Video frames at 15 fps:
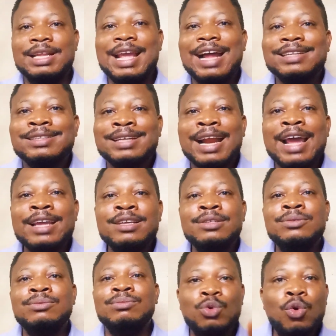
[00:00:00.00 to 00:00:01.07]
They are
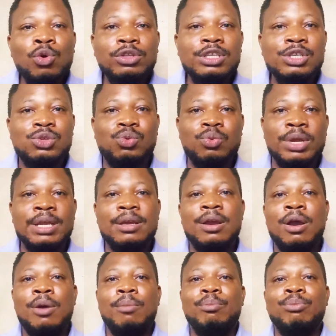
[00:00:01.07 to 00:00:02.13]
trying to go this
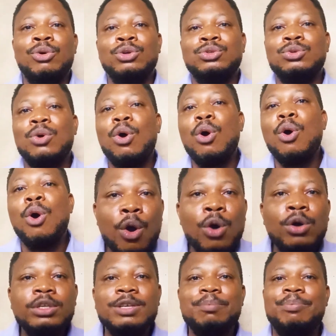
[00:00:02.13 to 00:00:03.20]
way, but
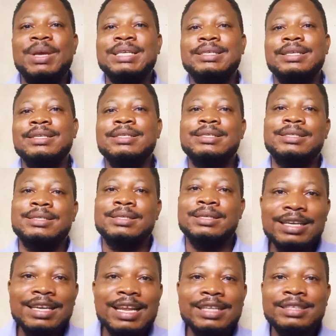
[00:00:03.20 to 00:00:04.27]
all the persons
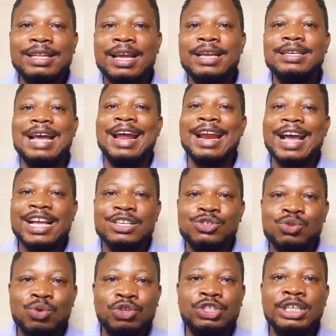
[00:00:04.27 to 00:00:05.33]
related and
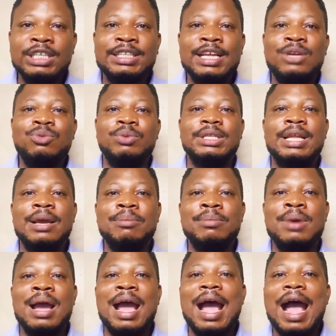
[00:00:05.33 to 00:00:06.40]
associated with
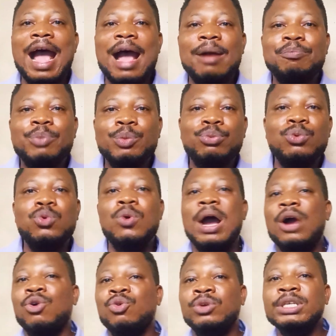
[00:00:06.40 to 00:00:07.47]
them are people
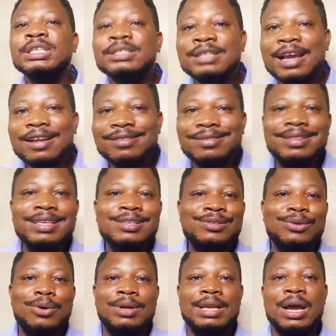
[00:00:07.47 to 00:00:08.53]
who are going
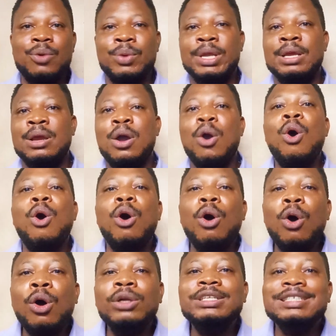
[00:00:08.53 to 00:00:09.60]
this other way.
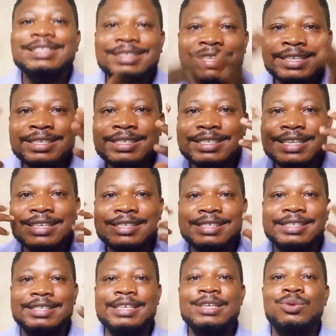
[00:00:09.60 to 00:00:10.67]
All the things they
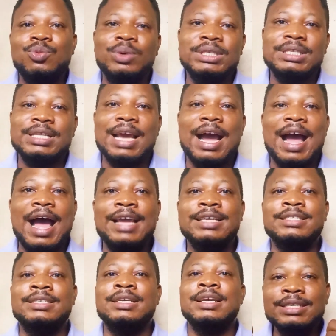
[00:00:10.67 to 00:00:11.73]
see with their
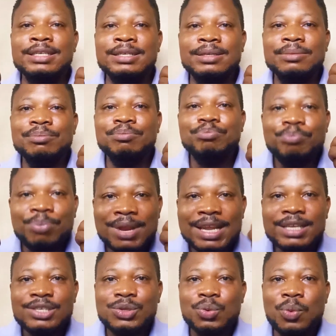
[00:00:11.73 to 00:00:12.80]
eyes, the
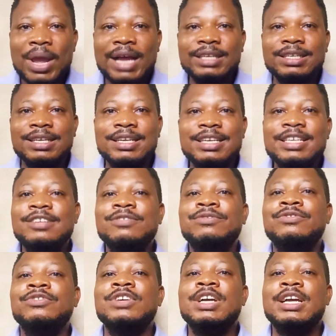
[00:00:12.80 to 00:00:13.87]
place where they
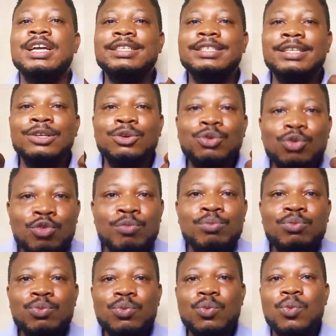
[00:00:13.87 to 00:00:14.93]
live, the
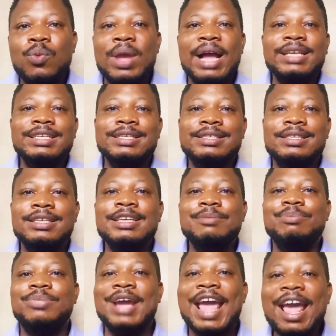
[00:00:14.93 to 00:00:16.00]
room where they
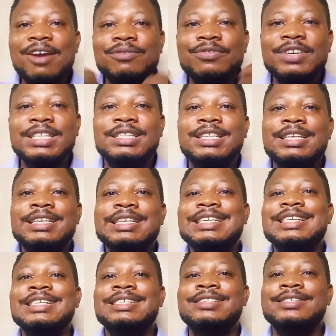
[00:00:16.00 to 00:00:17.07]
sleep,
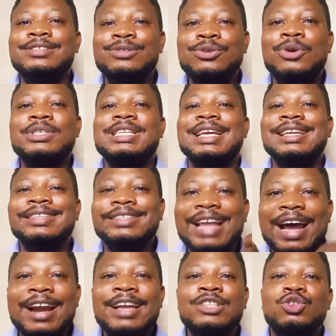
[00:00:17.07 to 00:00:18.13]
everything is just a
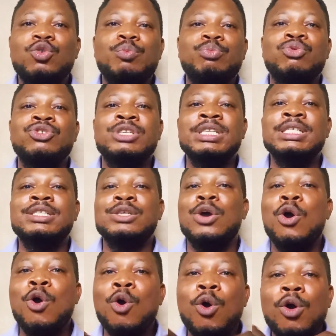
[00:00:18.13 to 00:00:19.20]
direct opposite
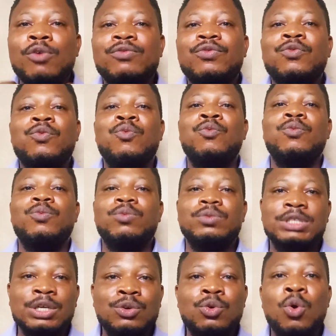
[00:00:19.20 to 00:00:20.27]
of
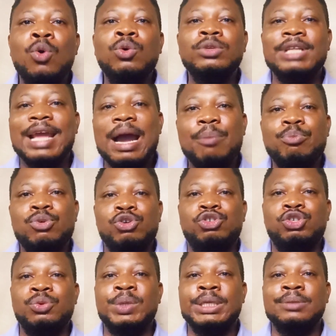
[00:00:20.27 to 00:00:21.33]
the goal they are
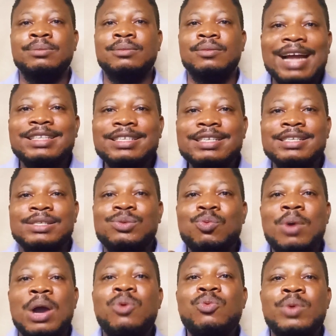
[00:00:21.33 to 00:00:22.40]
pursuing. That is
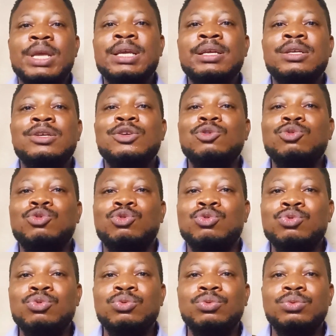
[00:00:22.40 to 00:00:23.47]
one way
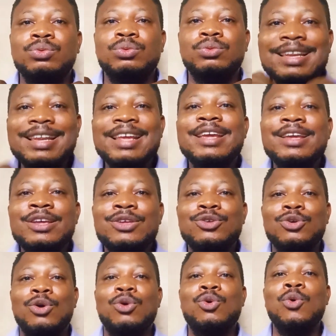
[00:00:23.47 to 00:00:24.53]
to delay
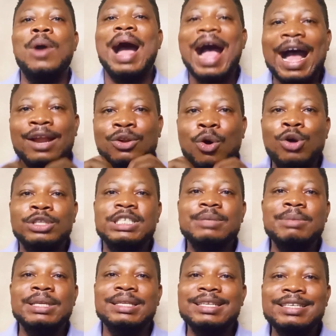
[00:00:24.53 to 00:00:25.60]
your goal and
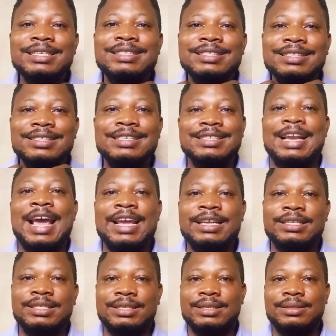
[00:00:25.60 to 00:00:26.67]
ultimately
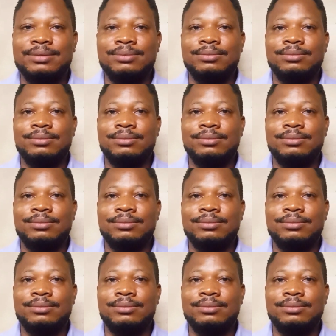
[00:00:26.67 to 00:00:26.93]
deny it.